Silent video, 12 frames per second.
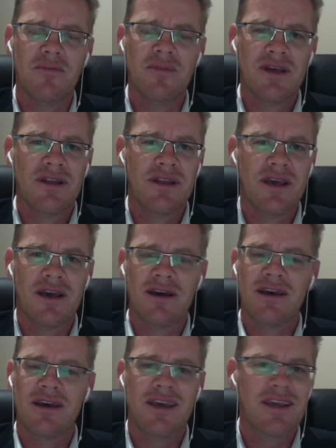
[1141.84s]
Now,
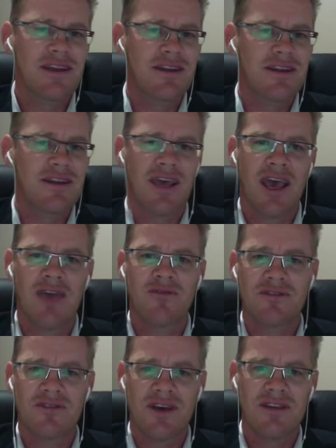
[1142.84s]
he didn't have to
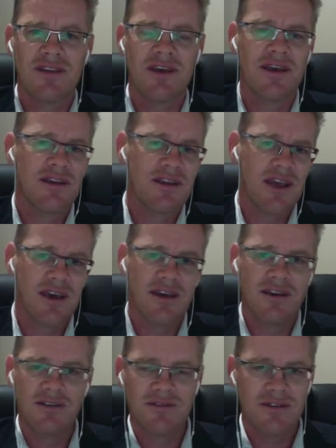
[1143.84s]
say that. Now,
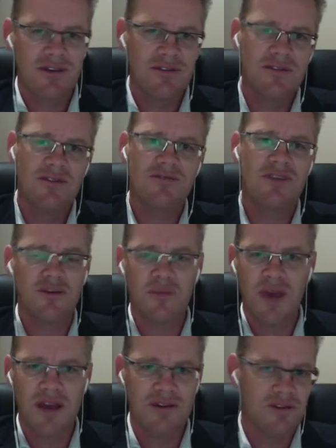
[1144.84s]
his new general
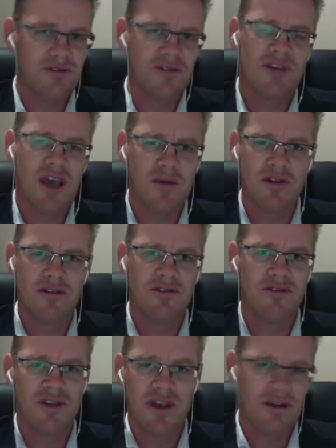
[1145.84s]
manager, who's just come into the
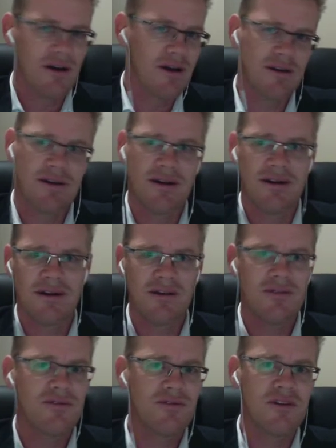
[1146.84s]
chair
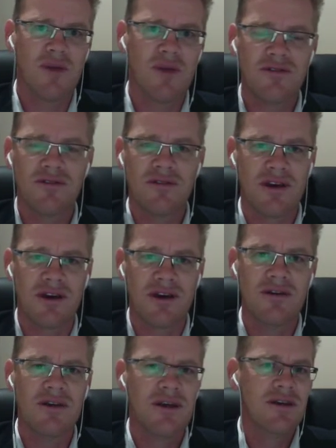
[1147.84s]
3 months ago,
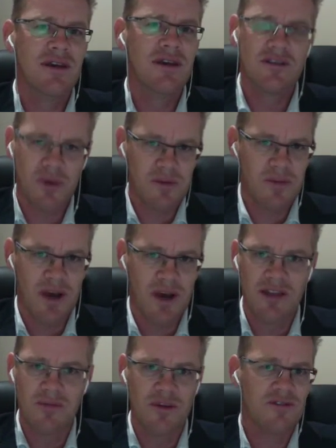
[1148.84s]
he's been part
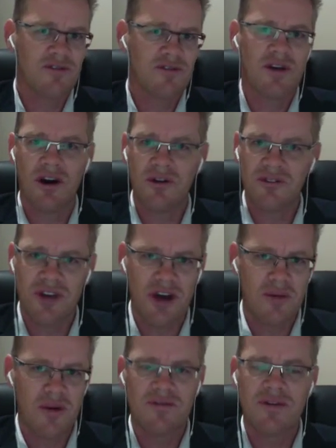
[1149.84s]
of the business the whole
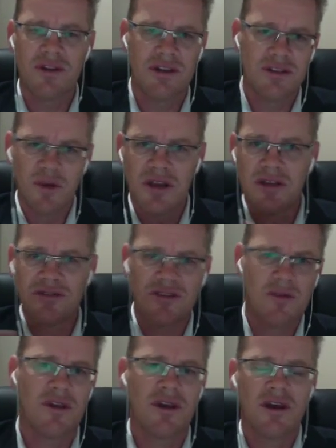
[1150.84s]
time, and he's been in some
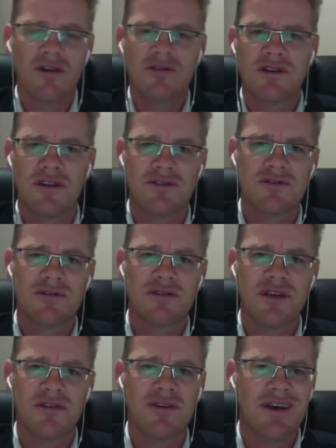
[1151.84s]
of the coaching and that sort of
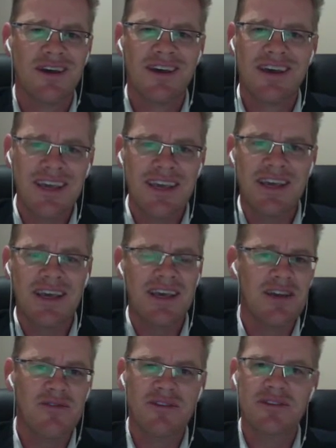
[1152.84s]
stuff. He
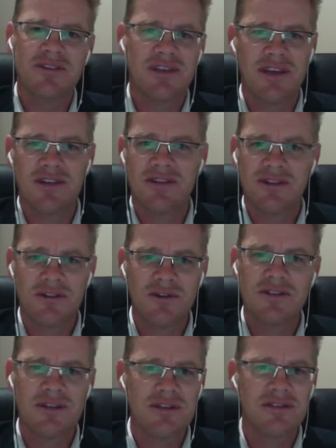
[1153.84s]
even said that too. He
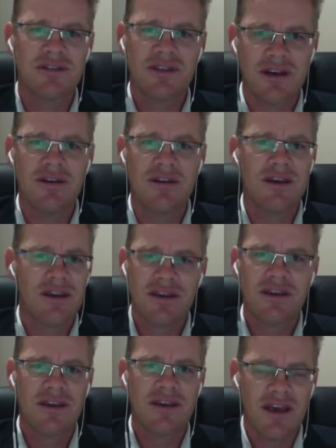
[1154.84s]
says,
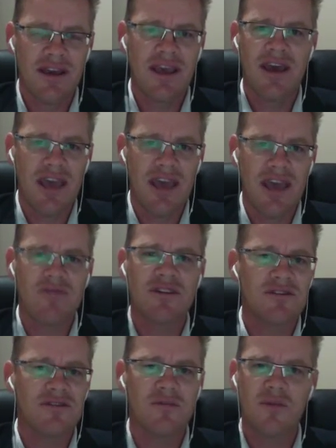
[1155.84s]
Gavin
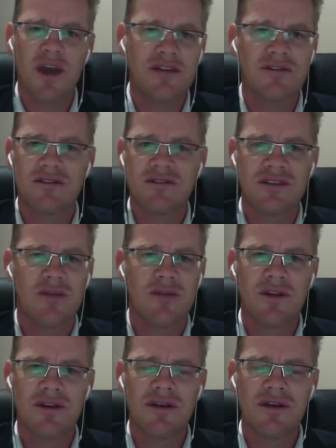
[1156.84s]
is the magic this
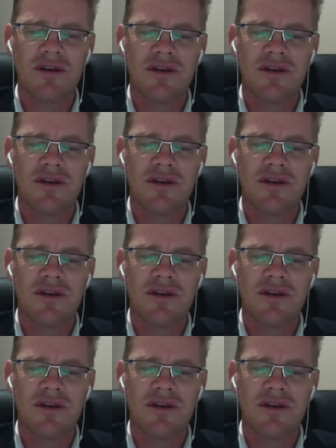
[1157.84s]
company needs.